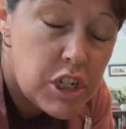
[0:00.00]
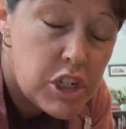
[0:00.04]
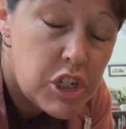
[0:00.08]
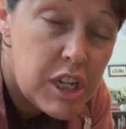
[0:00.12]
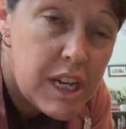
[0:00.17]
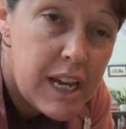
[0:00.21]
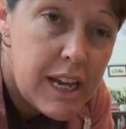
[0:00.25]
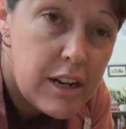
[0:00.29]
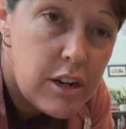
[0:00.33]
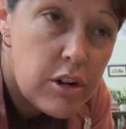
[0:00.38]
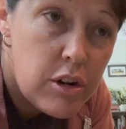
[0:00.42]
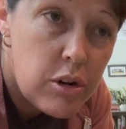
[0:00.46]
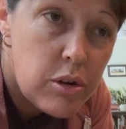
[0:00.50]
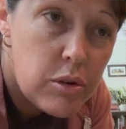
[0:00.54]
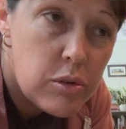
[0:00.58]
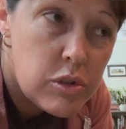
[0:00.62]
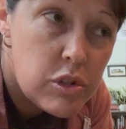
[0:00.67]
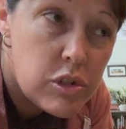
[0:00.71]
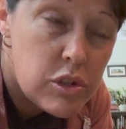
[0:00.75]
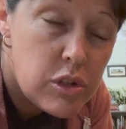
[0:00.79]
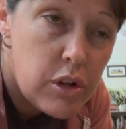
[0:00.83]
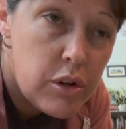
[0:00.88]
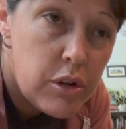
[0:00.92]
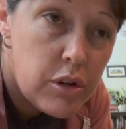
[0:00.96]
She had an old
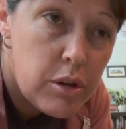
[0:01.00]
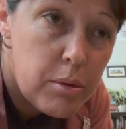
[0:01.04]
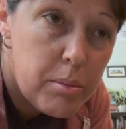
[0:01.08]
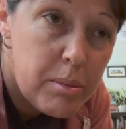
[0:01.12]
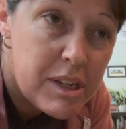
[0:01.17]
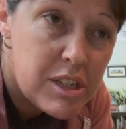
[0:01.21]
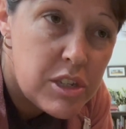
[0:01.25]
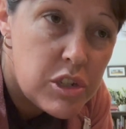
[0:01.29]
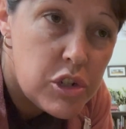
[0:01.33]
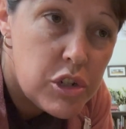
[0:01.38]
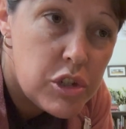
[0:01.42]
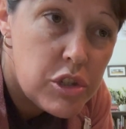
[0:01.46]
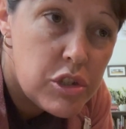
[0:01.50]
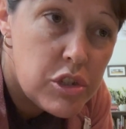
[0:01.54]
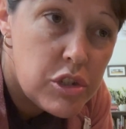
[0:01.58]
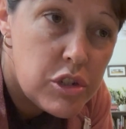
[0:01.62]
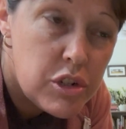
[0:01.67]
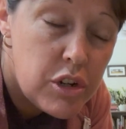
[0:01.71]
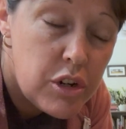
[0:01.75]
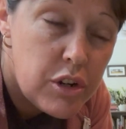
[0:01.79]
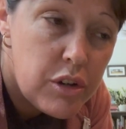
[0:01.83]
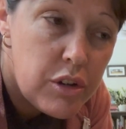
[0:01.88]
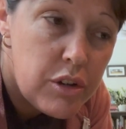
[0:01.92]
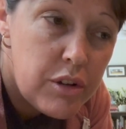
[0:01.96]
slow combustion
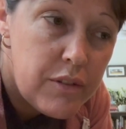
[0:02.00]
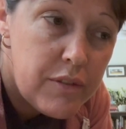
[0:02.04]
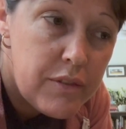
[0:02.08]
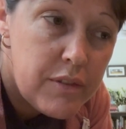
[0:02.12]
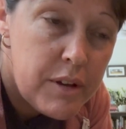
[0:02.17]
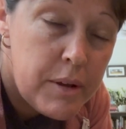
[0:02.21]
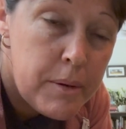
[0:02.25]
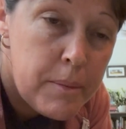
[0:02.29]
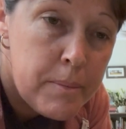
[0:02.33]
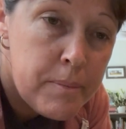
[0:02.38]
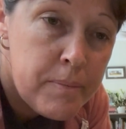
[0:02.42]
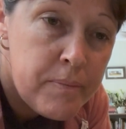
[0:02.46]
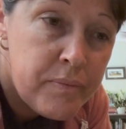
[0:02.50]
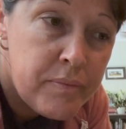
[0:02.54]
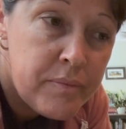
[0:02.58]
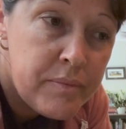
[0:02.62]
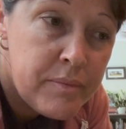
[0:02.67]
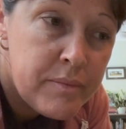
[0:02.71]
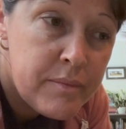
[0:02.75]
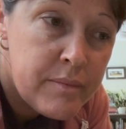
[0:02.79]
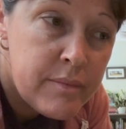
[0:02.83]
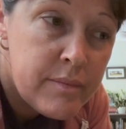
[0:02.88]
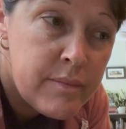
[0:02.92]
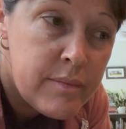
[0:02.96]
stove,
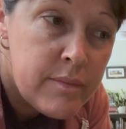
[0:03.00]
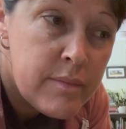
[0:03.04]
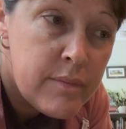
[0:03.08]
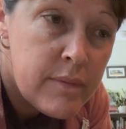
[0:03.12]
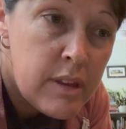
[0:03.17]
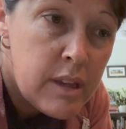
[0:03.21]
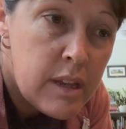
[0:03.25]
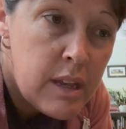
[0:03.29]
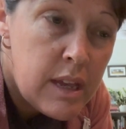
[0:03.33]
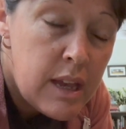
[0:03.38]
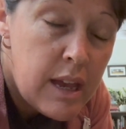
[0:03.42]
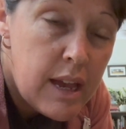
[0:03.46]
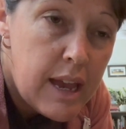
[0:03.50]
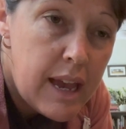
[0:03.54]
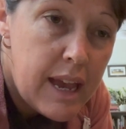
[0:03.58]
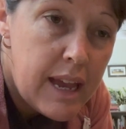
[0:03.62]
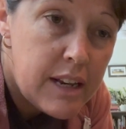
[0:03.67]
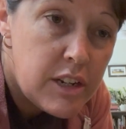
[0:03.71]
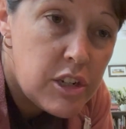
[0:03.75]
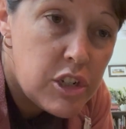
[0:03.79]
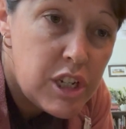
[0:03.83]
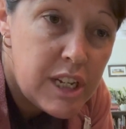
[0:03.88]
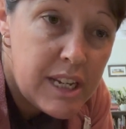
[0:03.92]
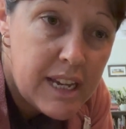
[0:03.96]

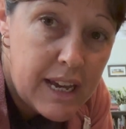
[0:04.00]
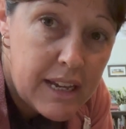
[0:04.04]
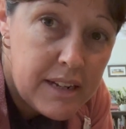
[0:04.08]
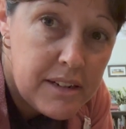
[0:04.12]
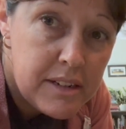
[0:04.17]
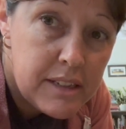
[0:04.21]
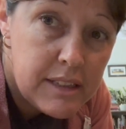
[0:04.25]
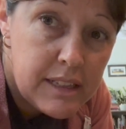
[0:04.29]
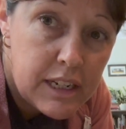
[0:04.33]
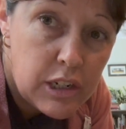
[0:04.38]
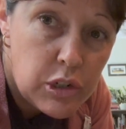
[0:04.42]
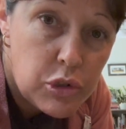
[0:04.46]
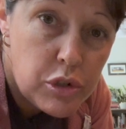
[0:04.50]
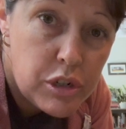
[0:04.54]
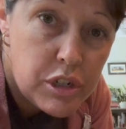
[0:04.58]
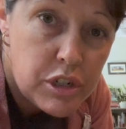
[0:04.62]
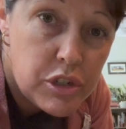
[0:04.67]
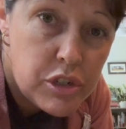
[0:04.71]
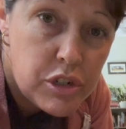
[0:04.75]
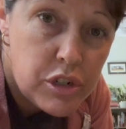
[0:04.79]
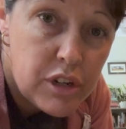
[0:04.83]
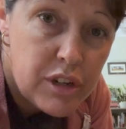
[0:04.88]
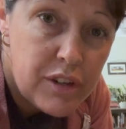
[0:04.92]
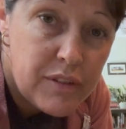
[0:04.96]
and she had an electric
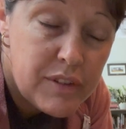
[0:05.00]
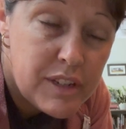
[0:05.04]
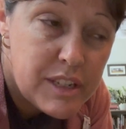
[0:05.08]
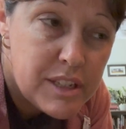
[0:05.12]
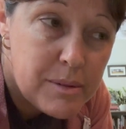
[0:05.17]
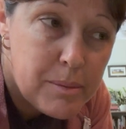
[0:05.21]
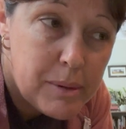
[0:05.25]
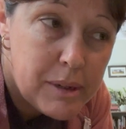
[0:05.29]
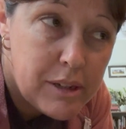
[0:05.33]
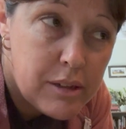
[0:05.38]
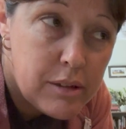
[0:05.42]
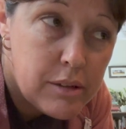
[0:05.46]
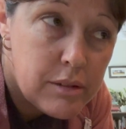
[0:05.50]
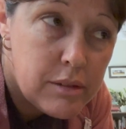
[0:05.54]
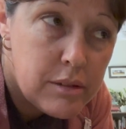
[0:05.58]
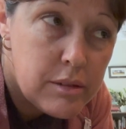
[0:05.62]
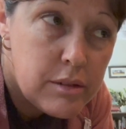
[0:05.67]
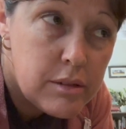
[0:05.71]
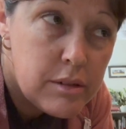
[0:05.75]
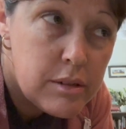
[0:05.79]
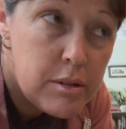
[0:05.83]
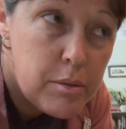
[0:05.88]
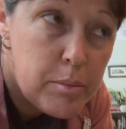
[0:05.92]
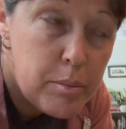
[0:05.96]
stove as well,
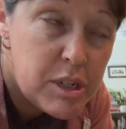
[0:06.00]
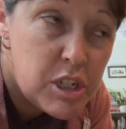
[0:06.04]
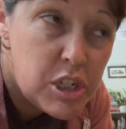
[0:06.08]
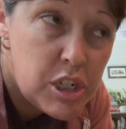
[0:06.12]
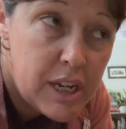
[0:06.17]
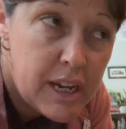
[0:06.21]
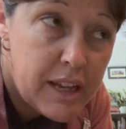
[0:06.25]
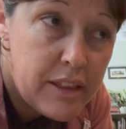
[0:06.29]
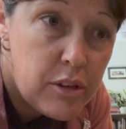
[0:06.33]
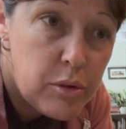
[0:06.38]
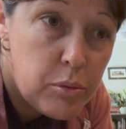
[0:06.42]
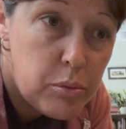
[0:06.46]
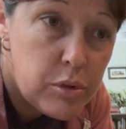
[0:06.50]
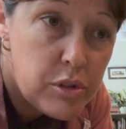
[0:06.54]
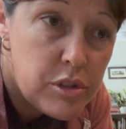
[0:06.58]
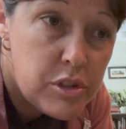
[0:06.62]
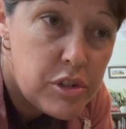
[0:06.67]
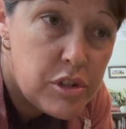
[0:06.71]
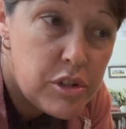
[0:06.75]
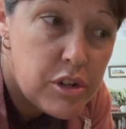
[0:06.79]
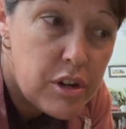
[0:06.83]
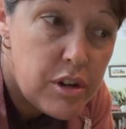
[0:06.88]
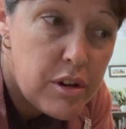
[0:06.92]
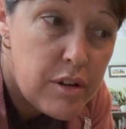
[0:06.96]
but she had the wood
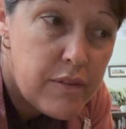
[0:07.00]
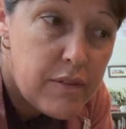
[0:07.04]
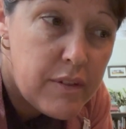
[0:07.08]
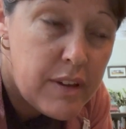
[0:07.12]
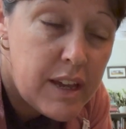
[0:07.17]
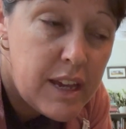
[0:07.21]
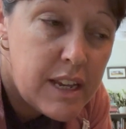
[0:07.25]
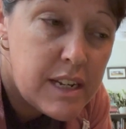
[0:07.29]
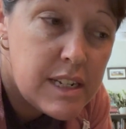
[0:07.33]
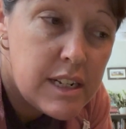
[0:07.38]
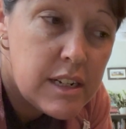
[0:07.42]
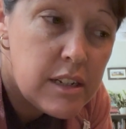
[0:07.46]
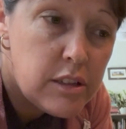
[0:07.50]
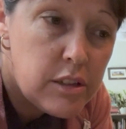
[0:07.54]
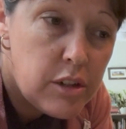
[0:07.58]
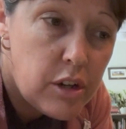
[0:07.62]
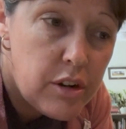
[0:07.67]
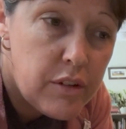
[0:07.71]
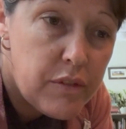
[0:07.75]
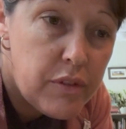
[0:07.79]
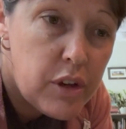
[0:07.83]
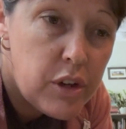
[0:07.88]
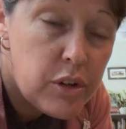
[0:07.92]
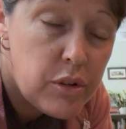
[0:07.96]
stove and did a lot
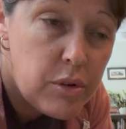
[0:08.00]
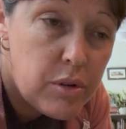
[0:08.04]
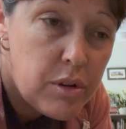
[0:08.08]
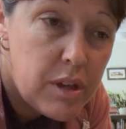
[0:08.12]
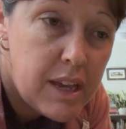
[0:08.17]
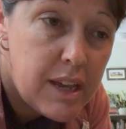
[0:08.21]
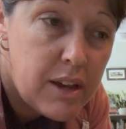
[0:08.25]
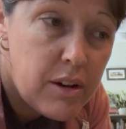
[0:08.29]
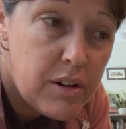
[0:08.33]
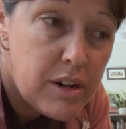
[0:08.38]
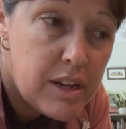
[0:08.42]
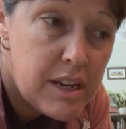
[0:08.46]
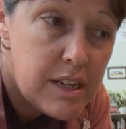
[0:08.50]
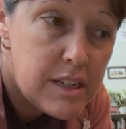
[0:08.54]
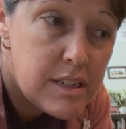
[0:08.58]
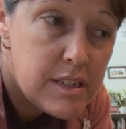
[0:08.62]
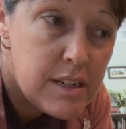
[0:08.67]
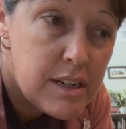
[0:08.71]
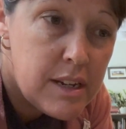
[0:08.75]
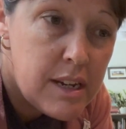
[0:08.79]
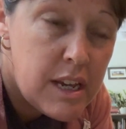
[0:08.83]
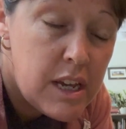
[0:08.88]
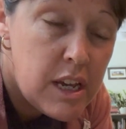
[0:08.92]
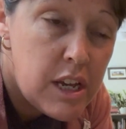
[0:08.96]
of her cooking on it.
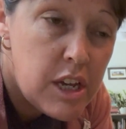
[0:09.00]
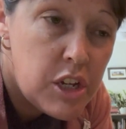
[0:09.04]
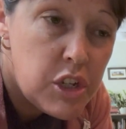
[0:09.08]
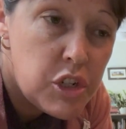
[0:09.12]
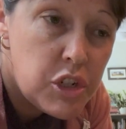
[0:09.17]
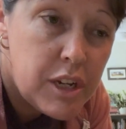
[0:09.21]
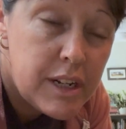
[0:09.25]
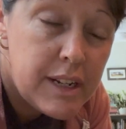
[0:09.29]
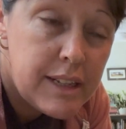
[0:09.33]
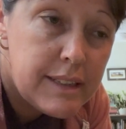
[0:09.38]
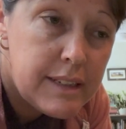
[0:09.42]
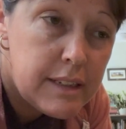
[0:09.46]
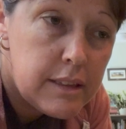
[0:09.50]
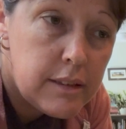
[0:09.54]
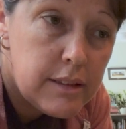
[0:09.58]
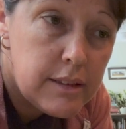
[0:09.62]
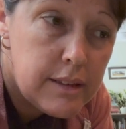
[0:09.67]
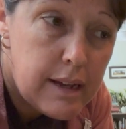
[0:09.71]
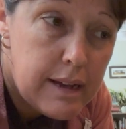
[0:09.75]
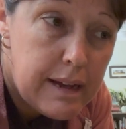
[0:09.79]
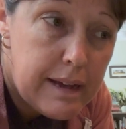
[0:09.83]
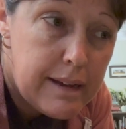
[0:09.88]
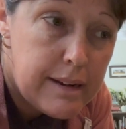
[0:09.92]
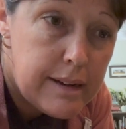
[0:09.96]
She had a little
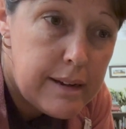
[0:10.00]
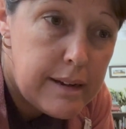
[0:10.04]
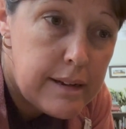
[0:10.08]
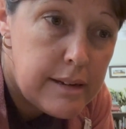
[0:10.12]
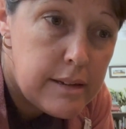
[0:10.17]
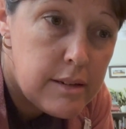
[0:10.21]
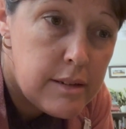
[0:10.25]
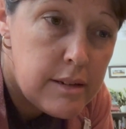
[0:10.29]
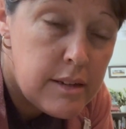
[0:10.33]
larder.